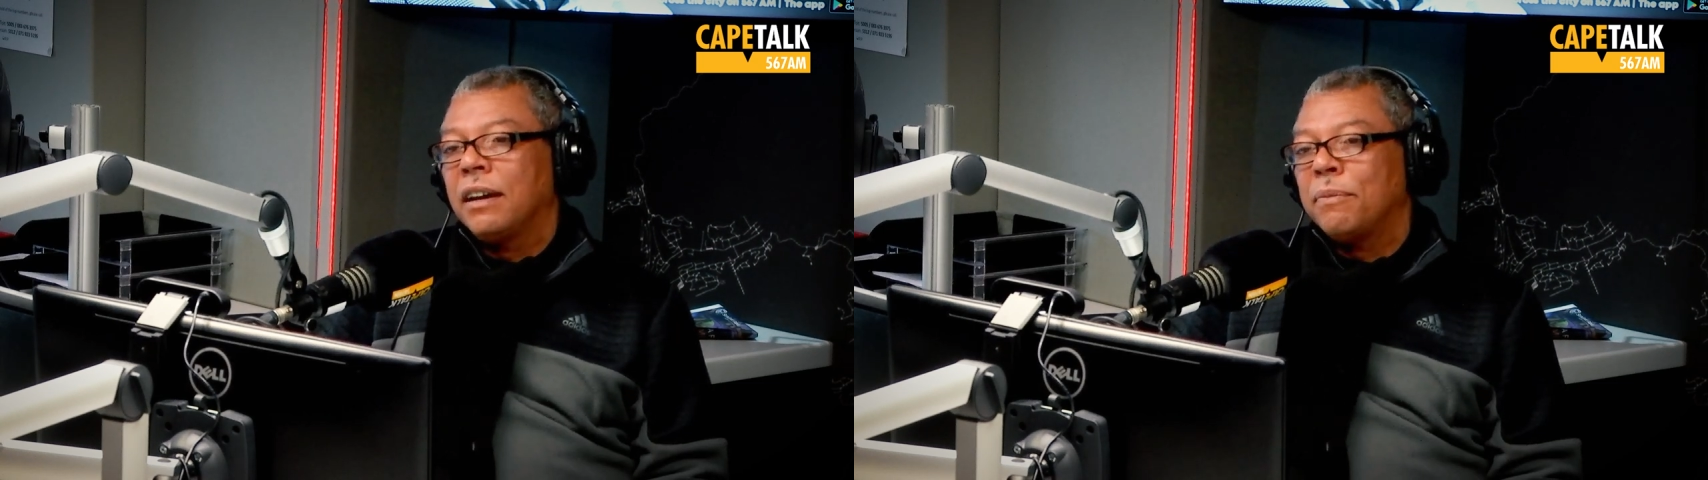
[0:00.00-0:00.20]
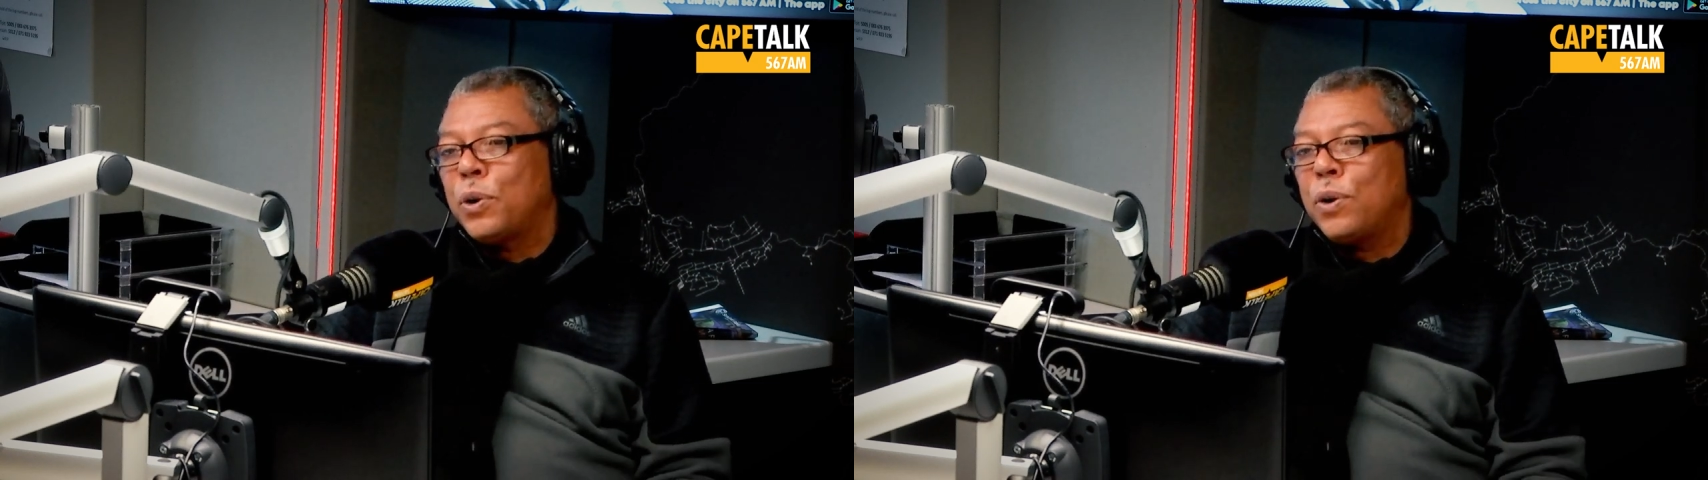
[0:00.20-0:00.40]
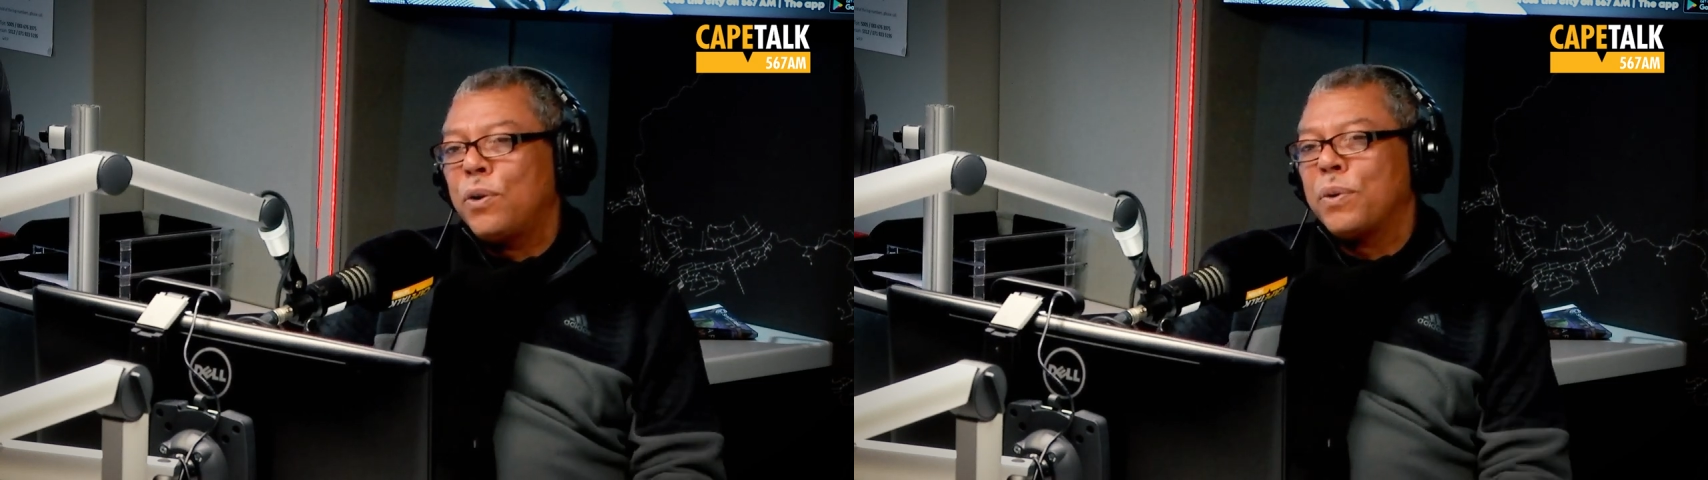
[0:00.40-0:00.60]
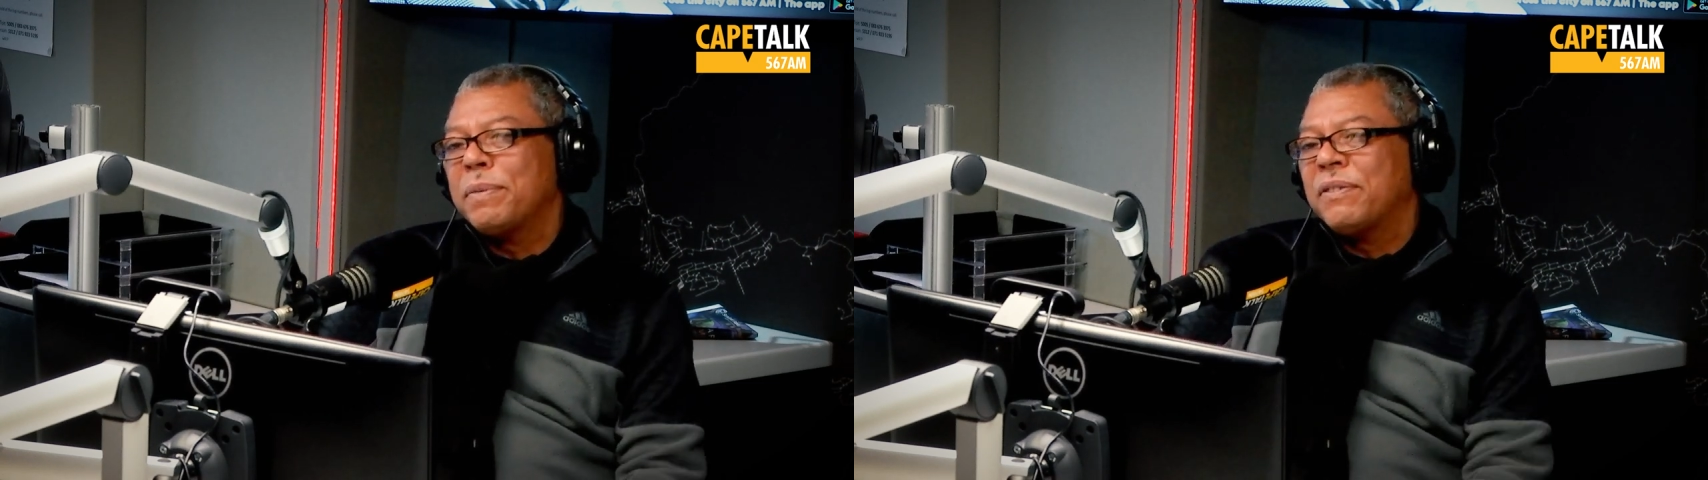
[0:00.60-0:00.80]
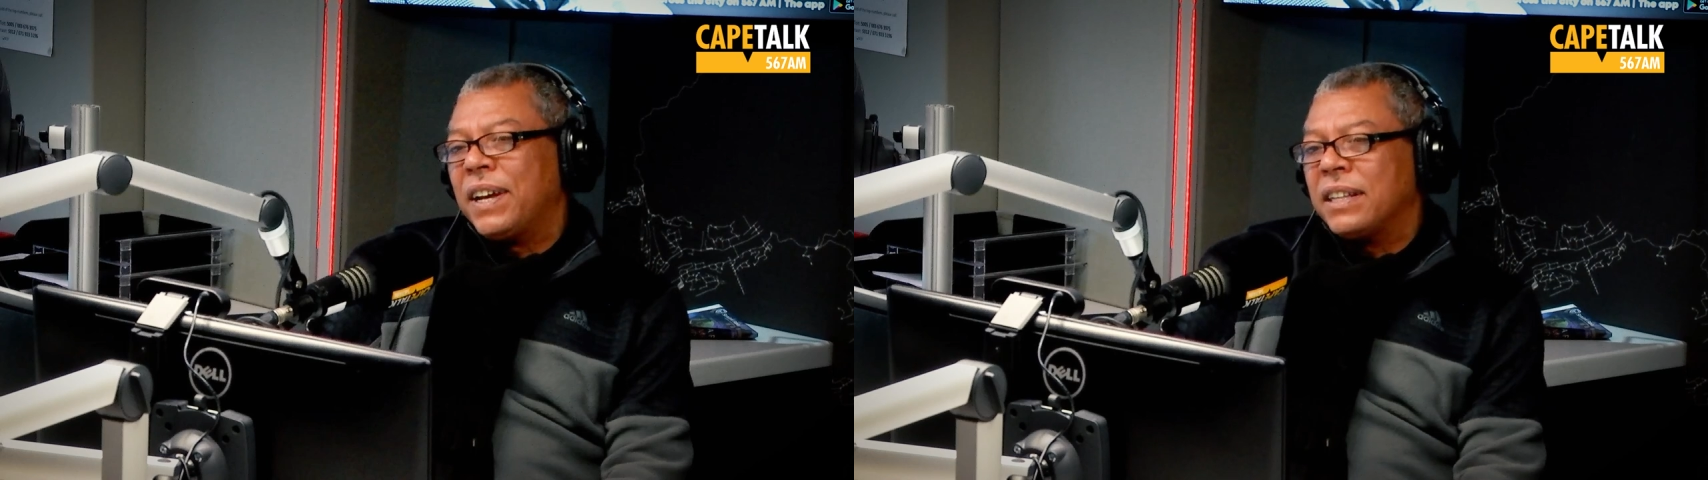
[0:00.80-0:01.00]
More
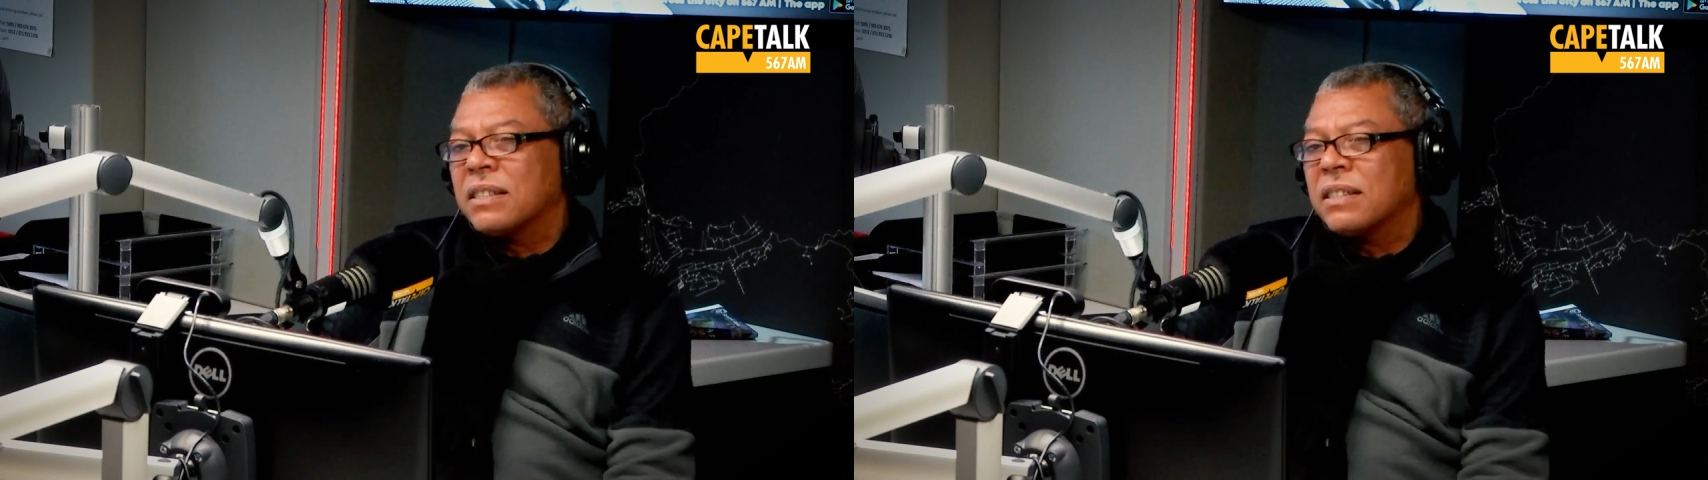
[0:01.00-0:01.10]
women fans